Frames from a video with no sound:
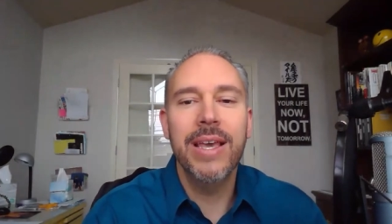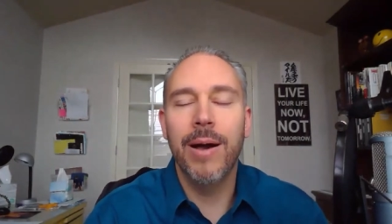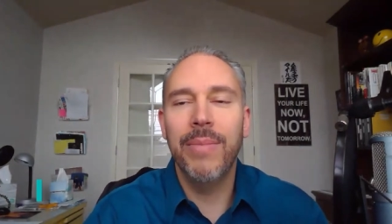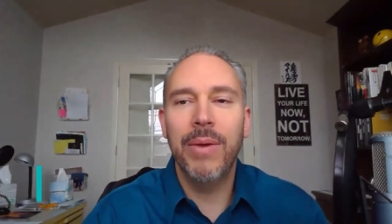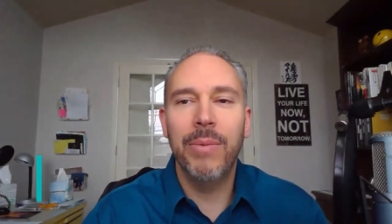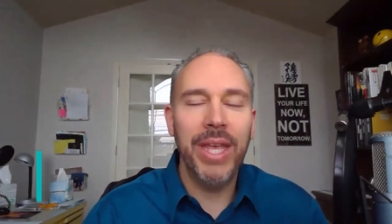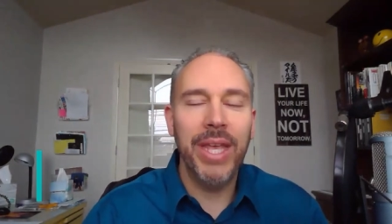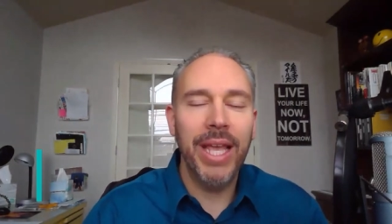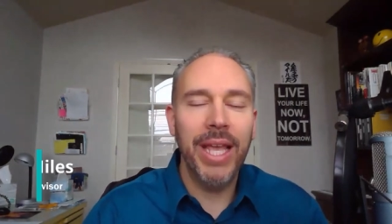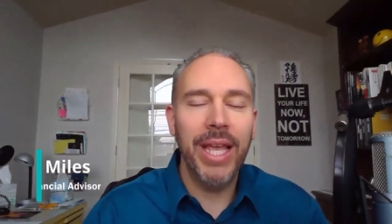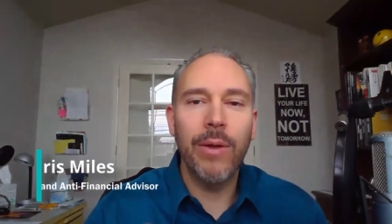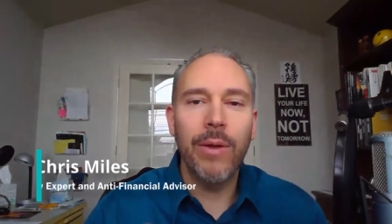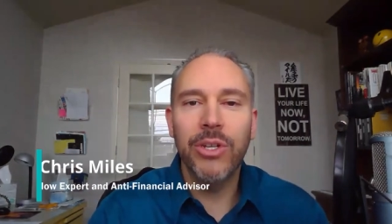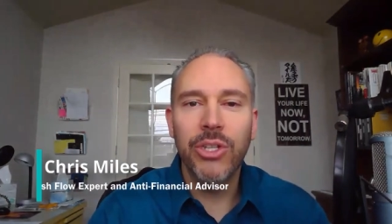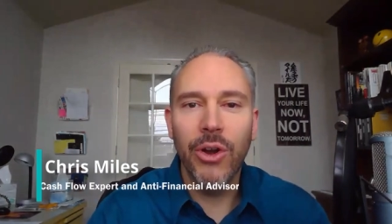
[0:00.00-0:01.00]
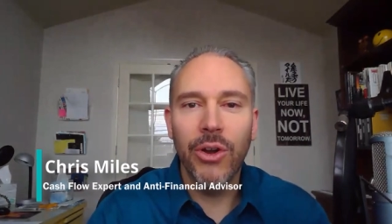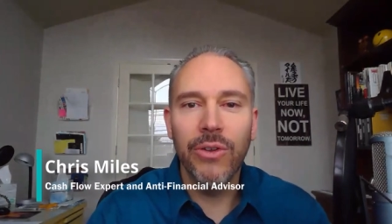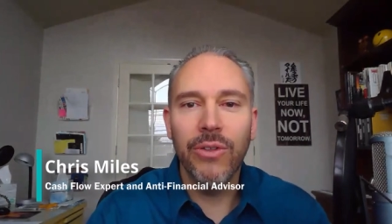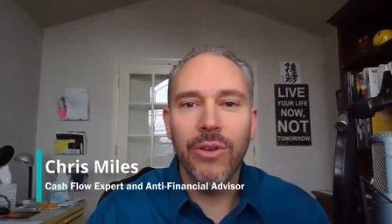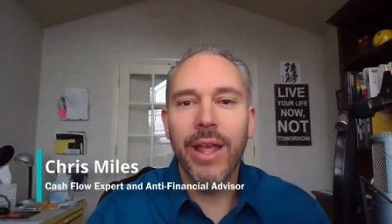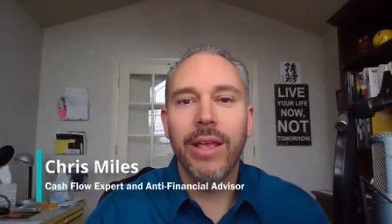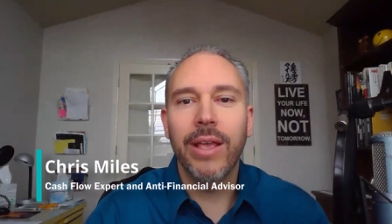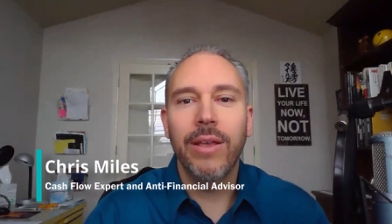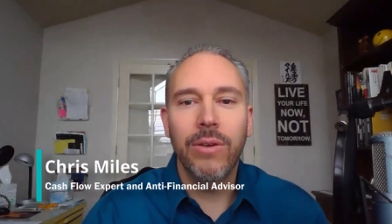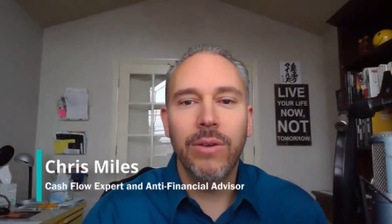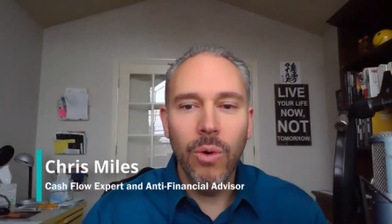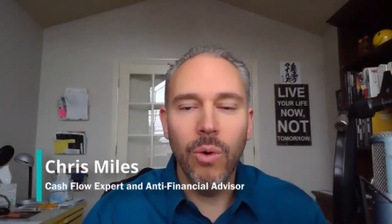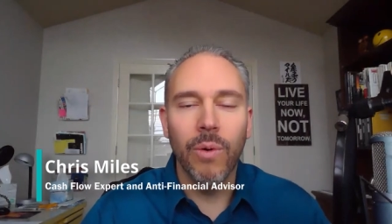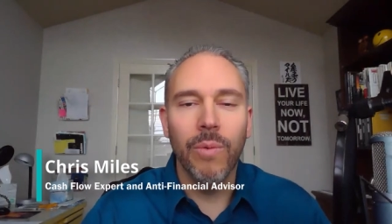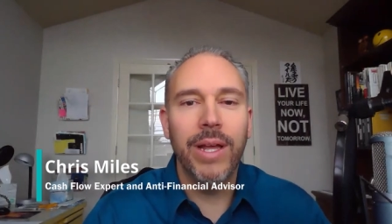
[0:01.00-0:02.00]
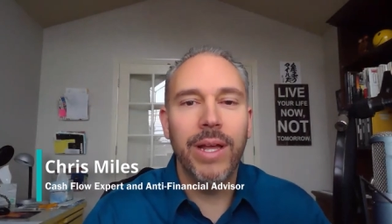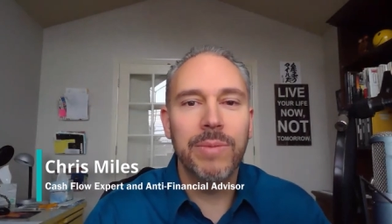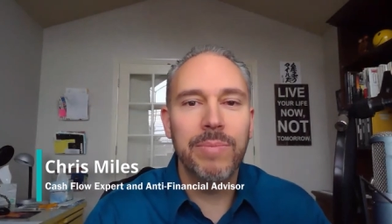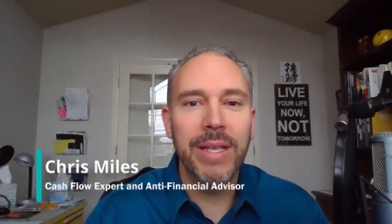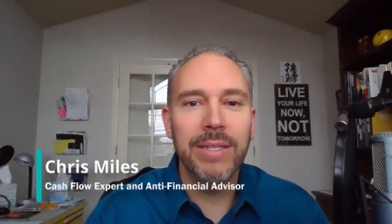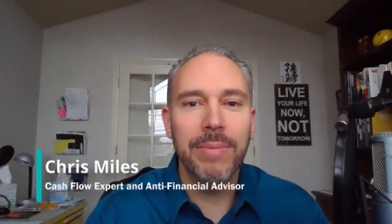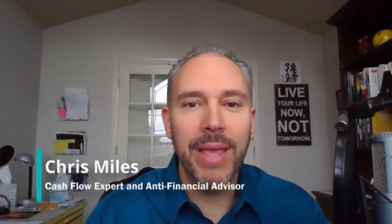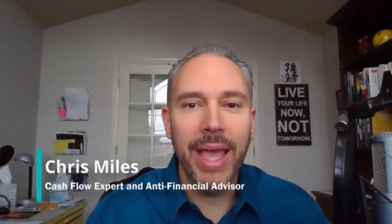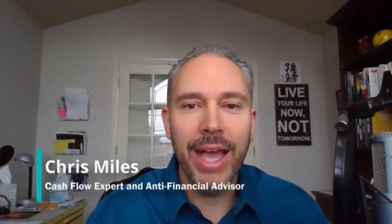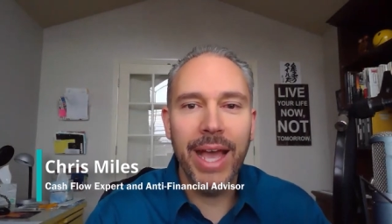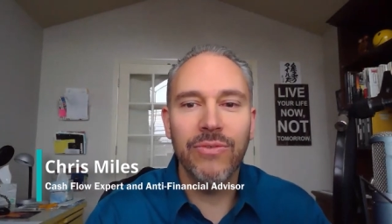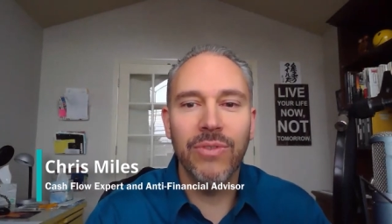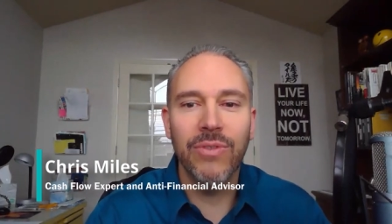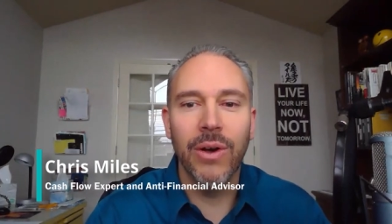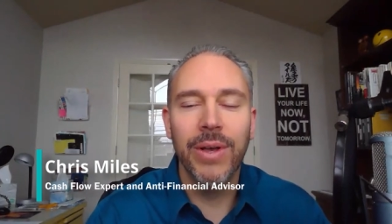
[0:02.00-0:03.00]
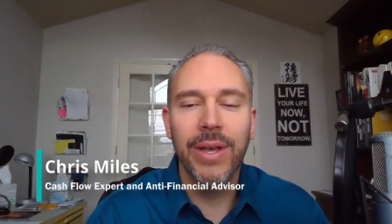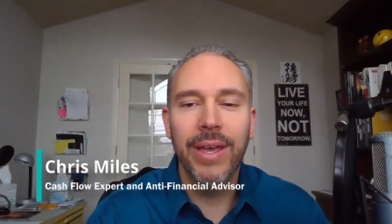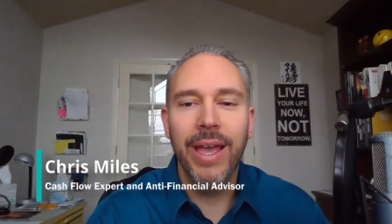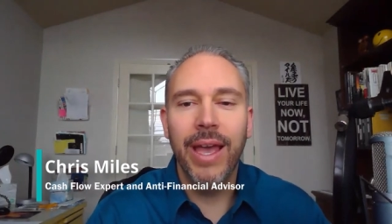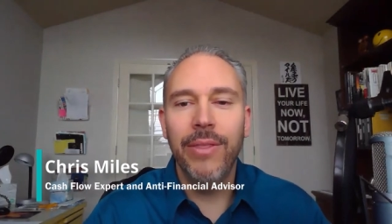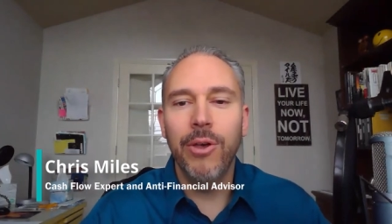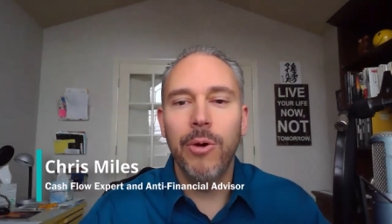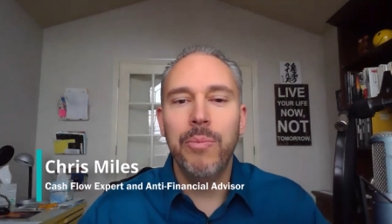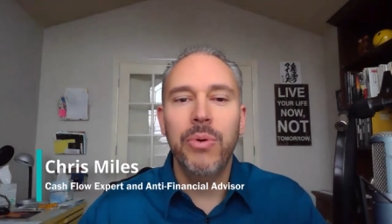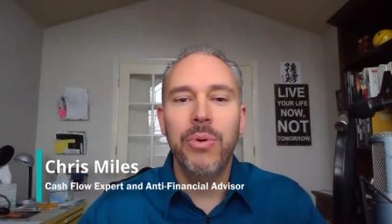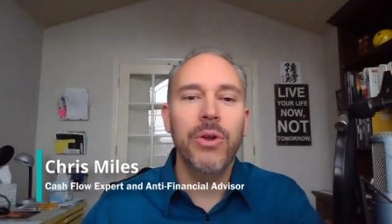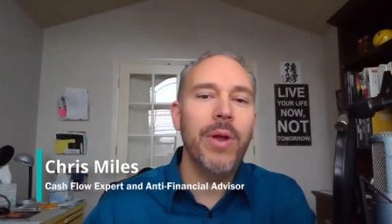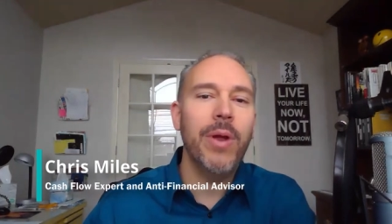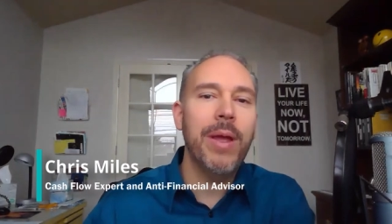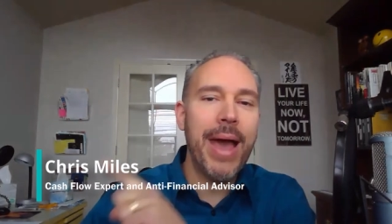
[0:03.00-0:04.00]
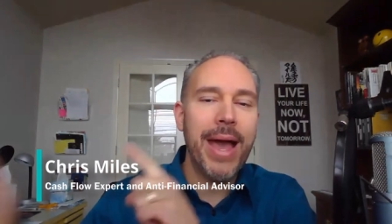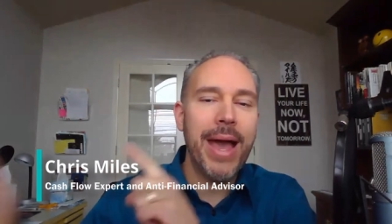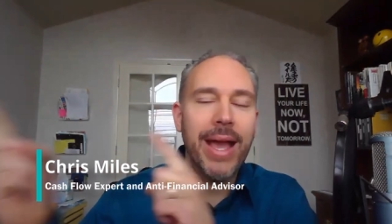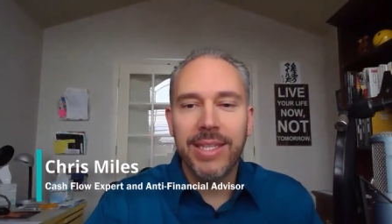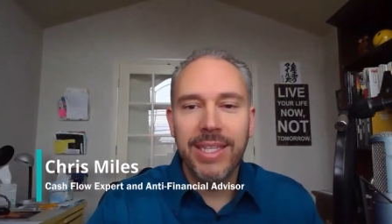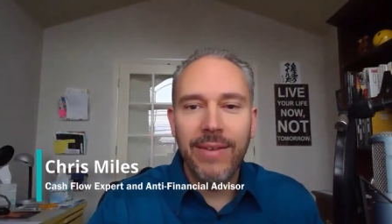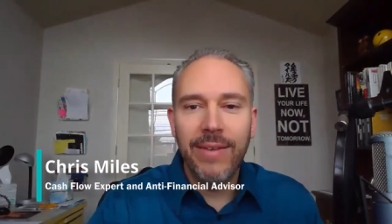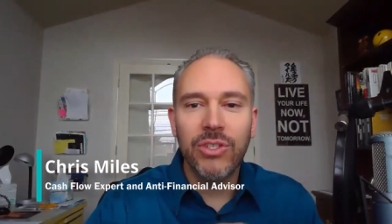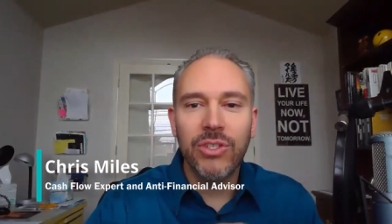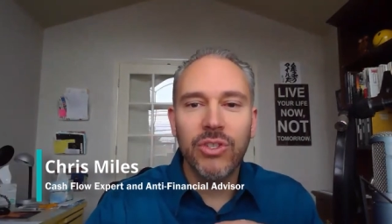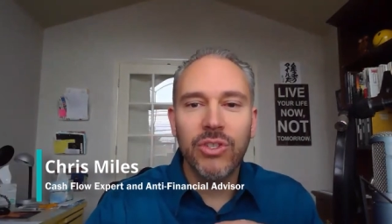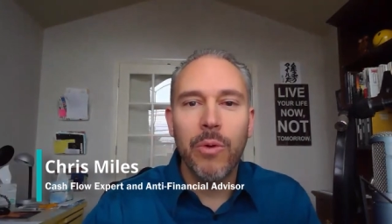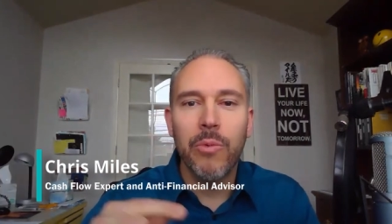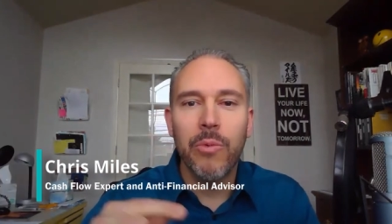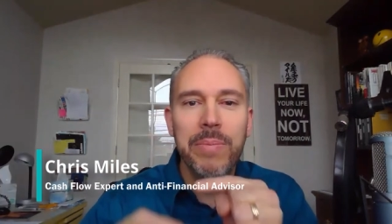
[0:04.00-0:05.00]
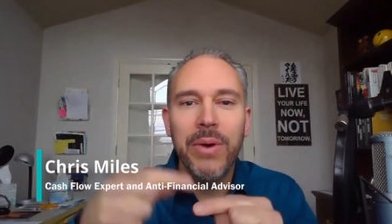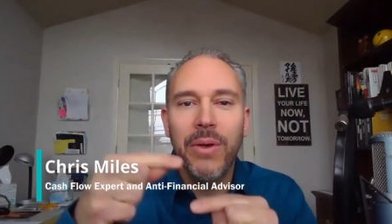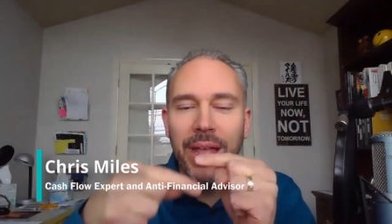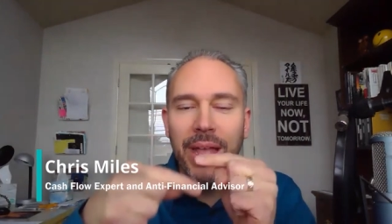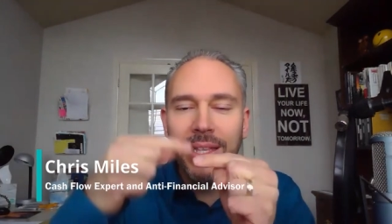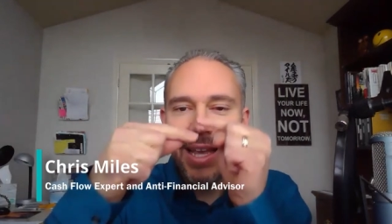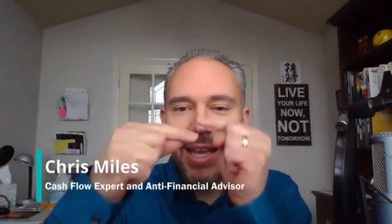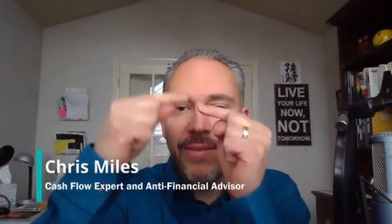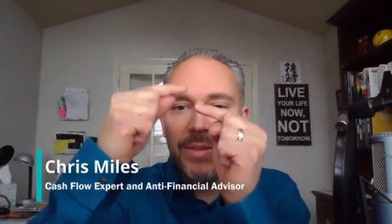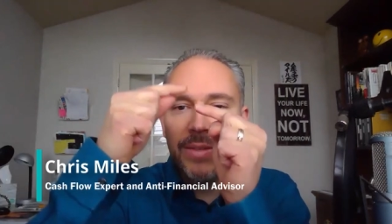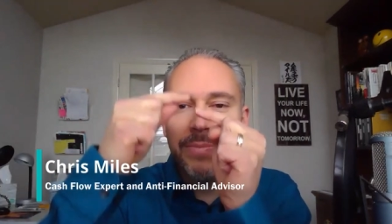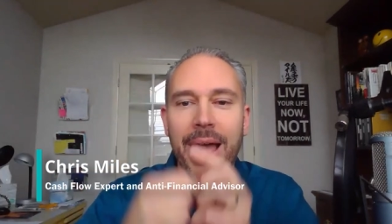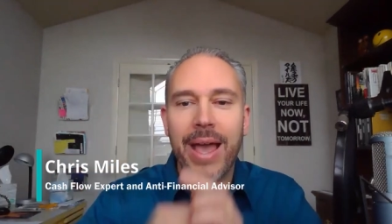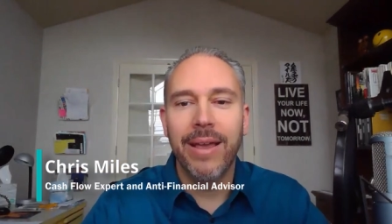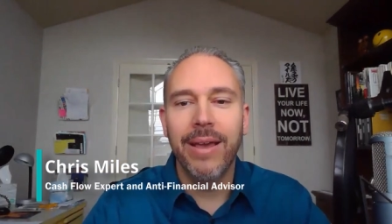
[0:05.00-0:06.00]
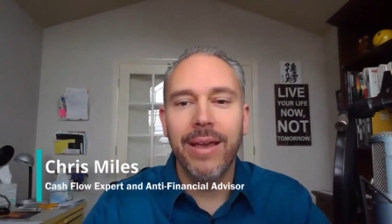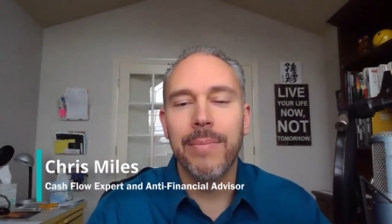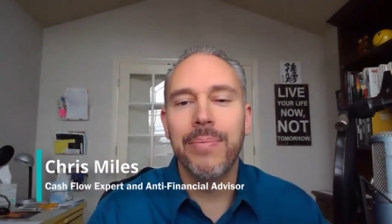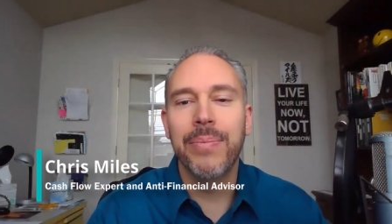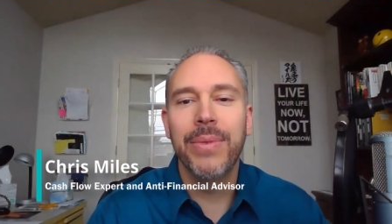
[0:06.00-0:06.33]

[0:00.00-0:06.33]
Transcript: And then when they get that return, they're like, cool, I just made some cash flow. And they'll put it right back into savings to try to rebuild that savings back up.